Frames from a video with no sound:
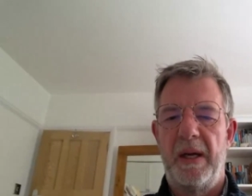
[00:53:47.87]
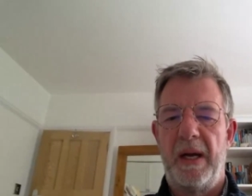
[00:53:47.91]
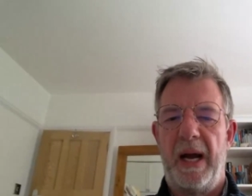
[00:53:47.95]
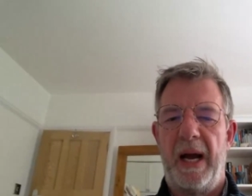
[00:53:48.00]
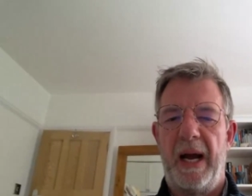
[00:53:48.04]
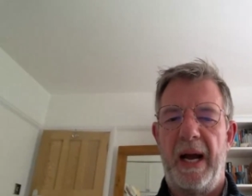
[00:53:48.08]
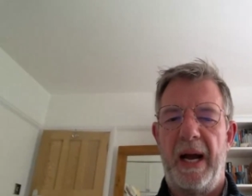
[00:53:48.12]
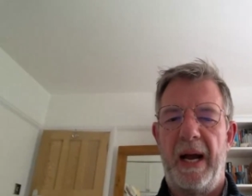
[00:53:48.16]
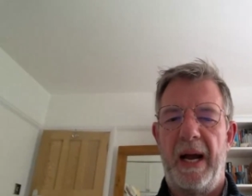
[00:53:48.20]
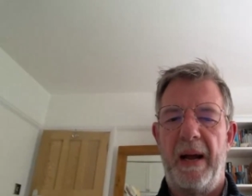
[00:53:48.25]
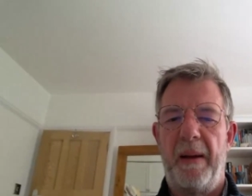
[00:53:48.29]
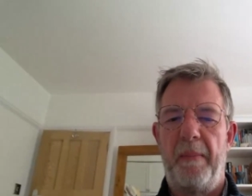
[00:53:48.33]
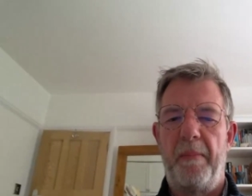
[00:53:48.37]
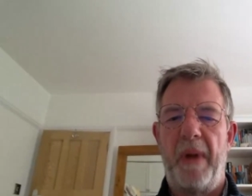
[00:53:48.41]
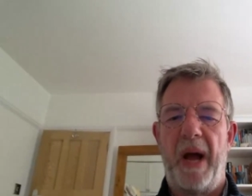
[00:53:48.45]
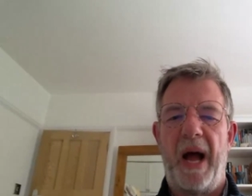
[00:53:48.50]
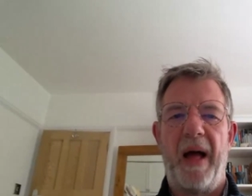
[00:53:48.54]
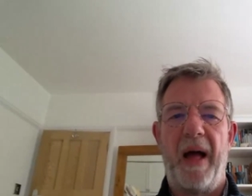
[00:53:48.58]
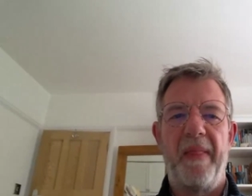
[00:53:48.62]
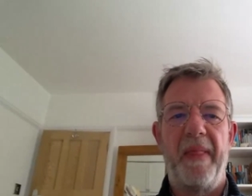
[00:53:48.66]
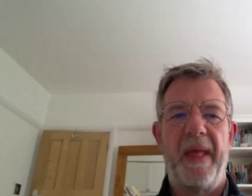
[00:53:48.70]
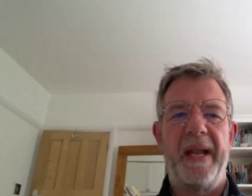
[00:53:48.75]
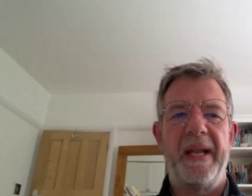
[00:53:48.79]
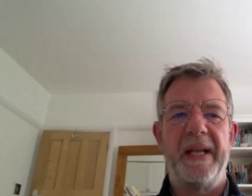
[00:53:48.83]

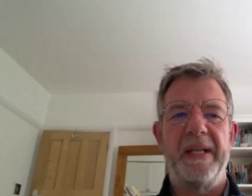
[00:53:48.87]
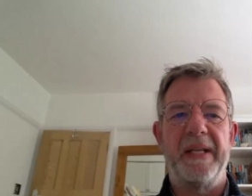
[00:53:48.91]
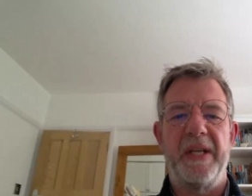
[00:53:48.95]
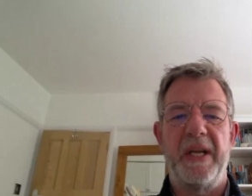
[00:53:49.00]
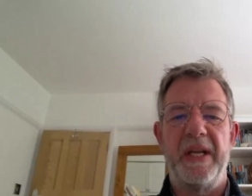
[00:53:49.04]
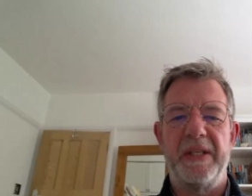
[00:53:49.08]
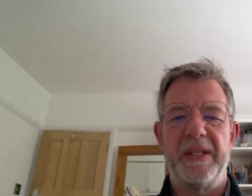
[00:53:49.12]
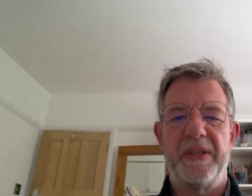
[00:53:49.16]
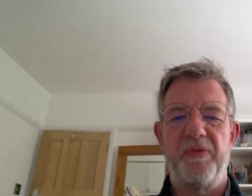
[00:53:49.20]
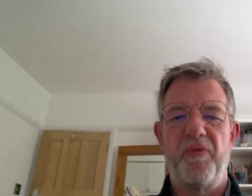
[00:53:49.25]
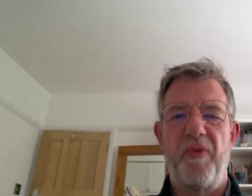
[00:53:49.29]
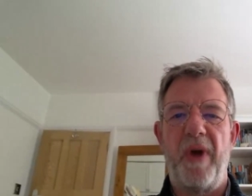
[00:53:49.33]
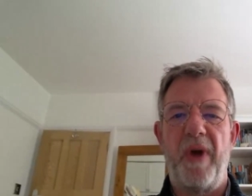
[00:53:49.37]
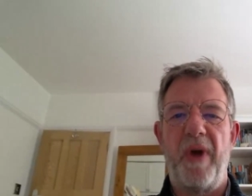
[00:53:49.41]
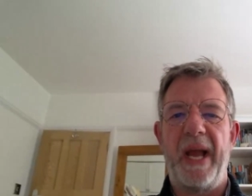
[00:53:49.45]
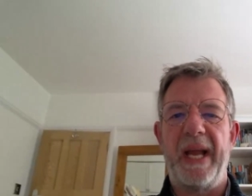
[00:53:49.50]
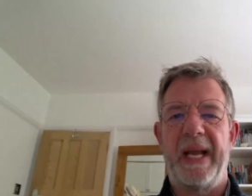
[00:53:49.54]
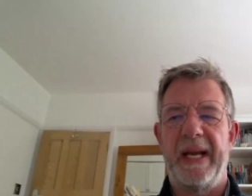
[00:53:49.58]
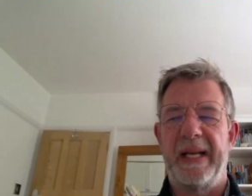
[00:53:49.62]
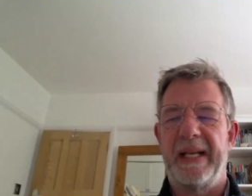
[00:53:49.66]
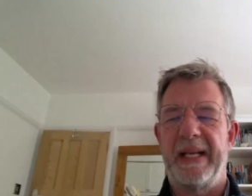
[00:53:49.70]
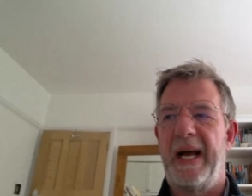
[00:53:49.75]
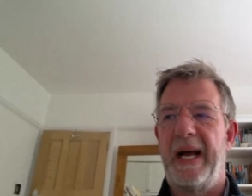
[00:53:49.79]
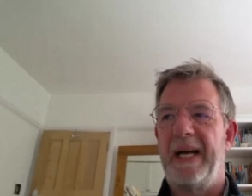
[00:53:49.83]
And then is
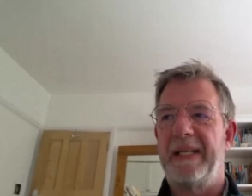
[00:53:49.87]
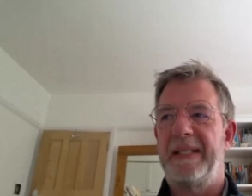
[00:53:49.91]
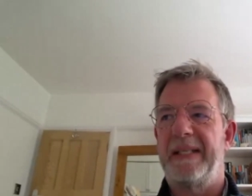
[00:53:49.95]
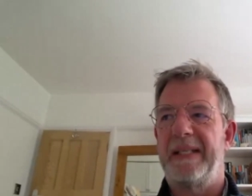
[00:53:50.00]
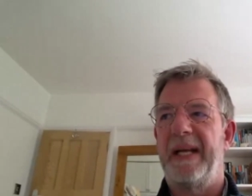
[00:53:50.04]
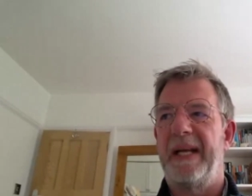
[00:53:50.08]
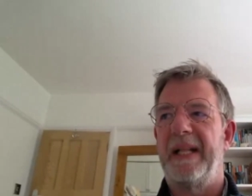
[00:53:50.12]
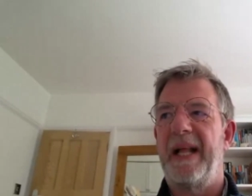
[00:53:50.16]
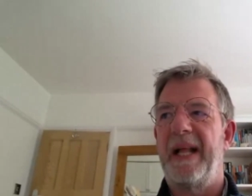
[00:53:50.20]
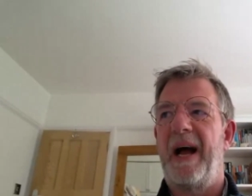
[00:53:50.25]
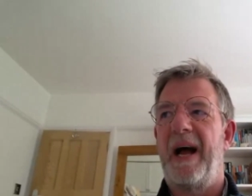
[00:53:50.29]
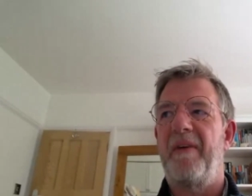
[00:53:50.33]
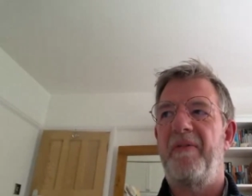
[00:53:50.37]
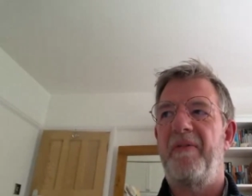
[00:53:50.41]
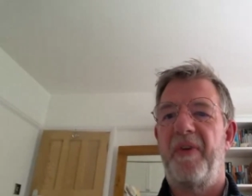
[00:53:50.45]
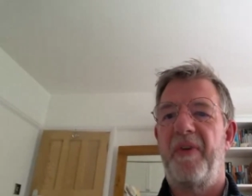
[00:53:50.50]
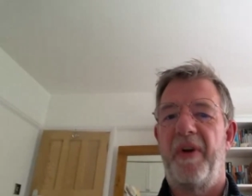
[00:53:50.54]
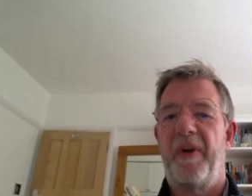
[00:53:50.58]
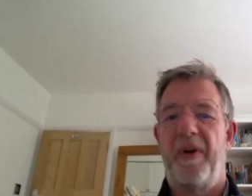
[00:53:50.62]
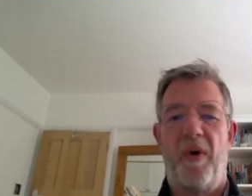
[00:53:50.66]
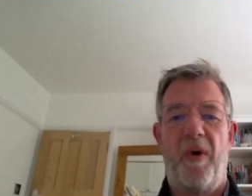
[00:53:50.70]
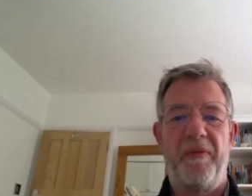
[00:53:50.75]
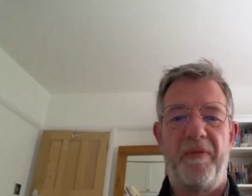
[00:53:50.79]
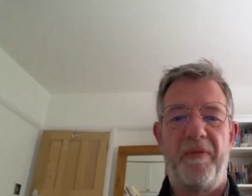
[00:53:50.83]
recognizing that for
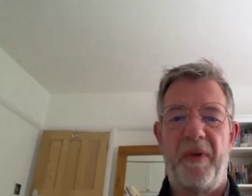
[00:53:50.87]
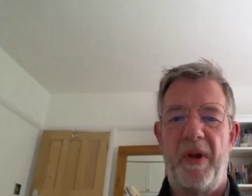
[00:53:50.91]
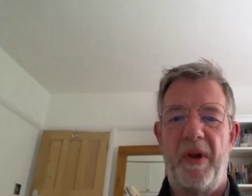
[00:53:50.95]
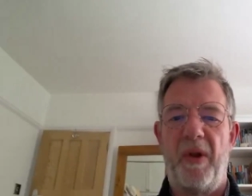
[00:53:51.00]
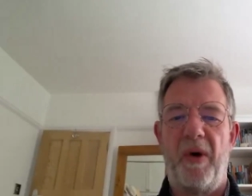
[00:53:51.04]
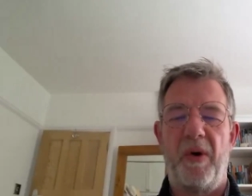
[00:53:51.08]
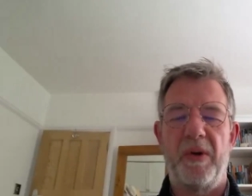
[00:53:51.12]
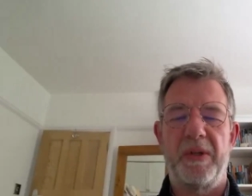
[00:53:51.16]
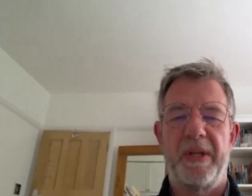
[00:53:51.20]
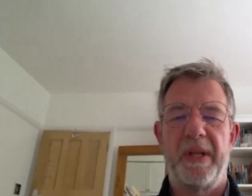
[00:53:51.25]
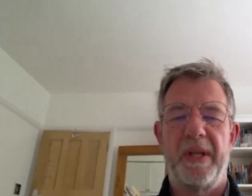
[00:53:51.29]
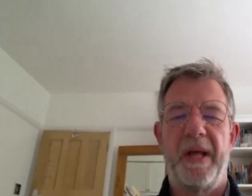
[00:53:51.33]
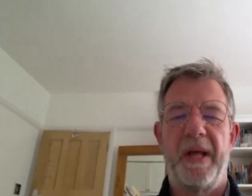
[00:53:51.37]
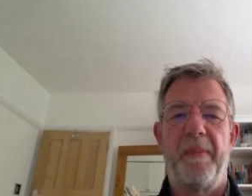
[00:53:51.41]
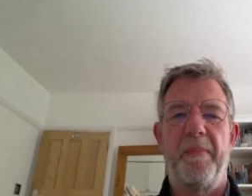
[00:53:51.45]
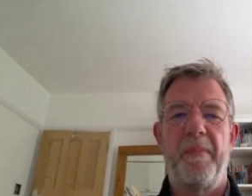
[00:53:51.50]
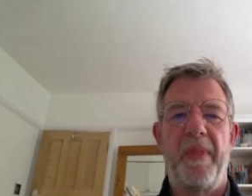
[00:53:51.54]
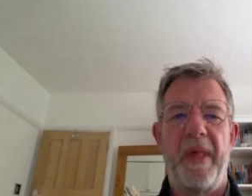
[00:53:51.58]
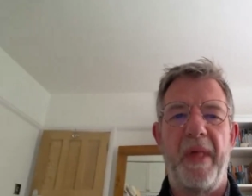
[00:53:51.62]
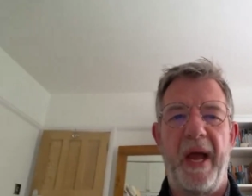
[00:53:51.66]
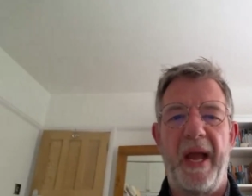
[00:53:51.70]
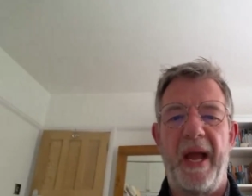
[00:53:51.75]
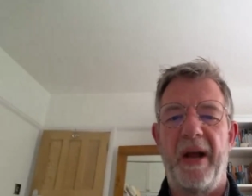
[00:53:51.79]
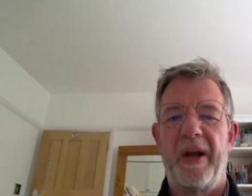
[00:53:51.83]
an awful lot of them,
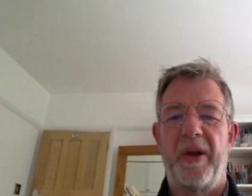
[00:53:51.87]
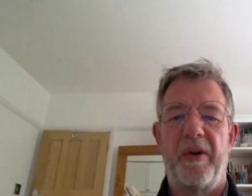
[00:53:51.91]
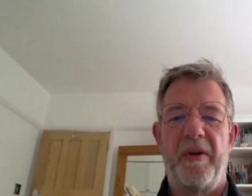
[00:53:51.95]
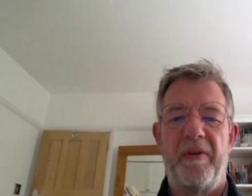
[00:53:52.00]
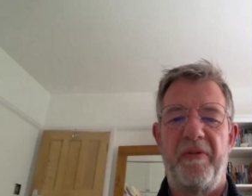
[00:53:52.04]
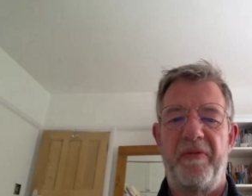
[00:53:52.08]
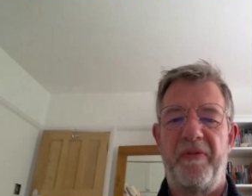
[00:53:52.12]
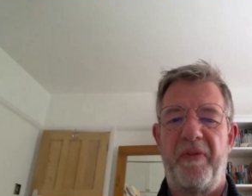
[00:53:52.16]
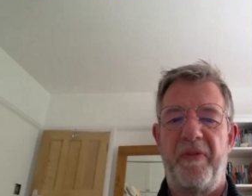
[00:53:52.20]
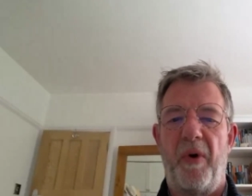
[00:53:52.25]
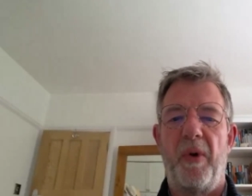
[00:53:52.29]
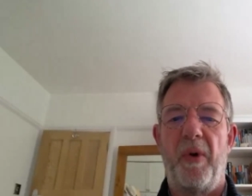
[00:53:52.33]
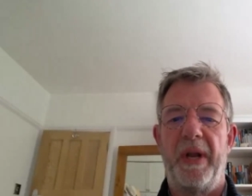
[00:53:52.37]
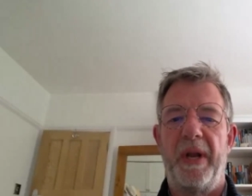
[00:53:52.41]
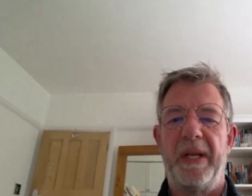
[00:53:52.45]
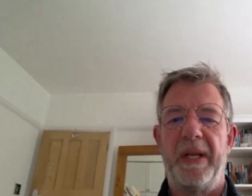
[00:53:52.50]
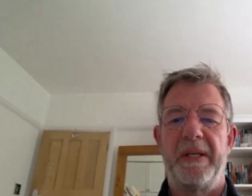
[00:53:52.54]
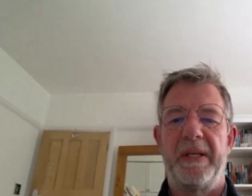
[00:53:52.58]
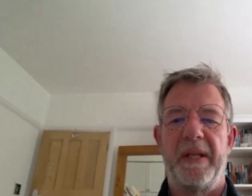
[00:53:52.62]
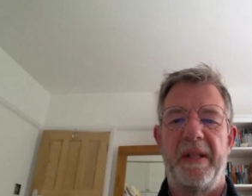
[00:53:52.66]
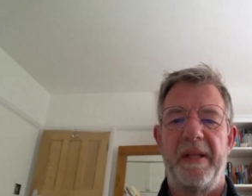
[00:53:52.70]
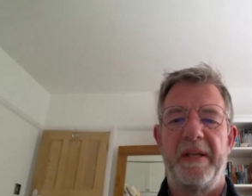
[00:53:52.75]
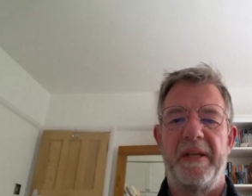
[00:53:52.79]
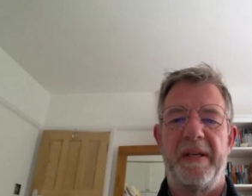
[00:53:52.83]
they are going to fall
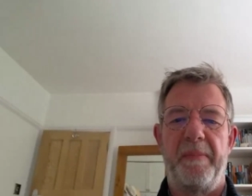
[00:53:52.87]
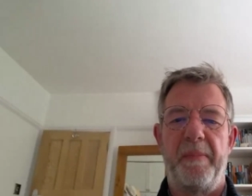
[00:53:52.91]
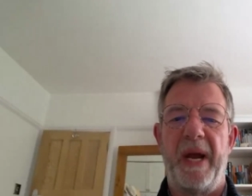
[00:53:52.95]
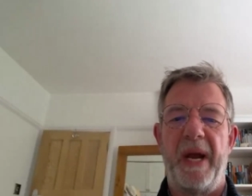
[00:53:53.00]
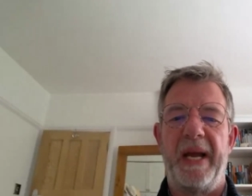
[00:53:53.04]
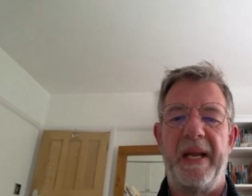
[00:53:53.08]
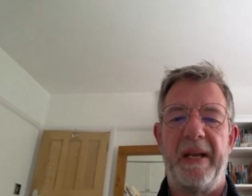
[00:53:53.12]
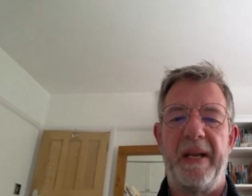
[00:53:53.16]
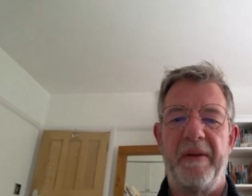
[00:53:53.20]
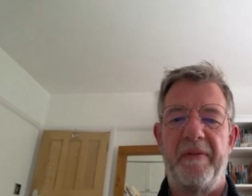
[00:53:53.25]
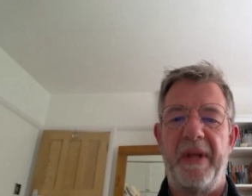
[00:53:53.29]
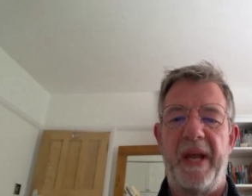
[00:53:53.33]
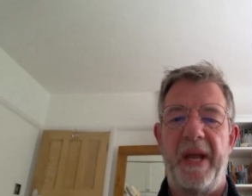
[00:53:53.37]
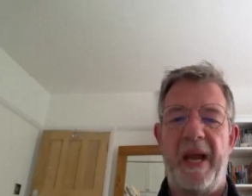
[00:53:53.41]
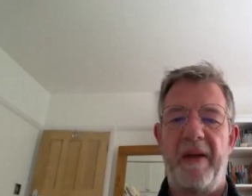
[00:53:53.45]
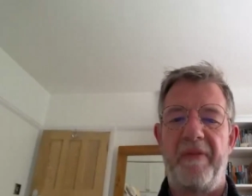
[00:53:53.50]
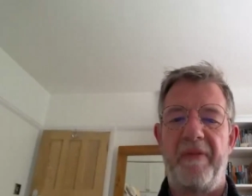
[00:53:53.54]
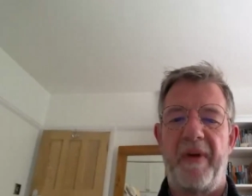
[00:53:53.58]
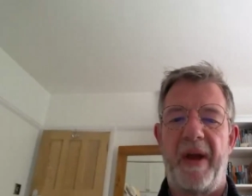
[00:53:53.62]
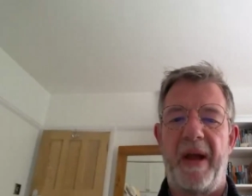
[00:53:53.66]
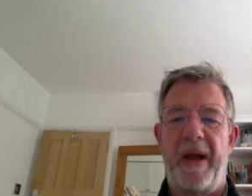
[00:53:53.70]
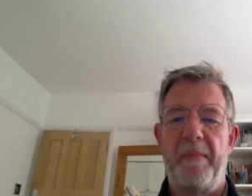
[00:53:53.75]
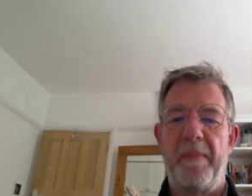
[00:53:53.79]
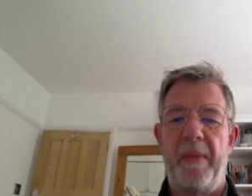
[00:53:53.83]
into the domain of the
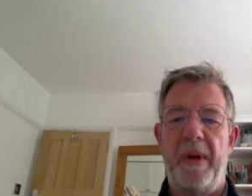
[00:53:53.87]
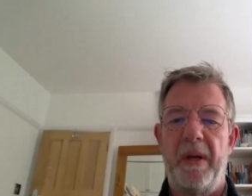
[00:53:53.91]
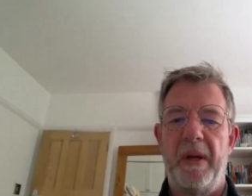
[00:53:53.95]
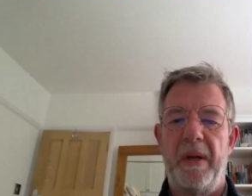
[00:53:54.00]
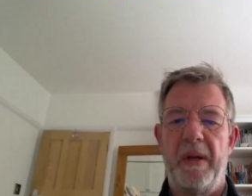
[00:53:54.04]
FM.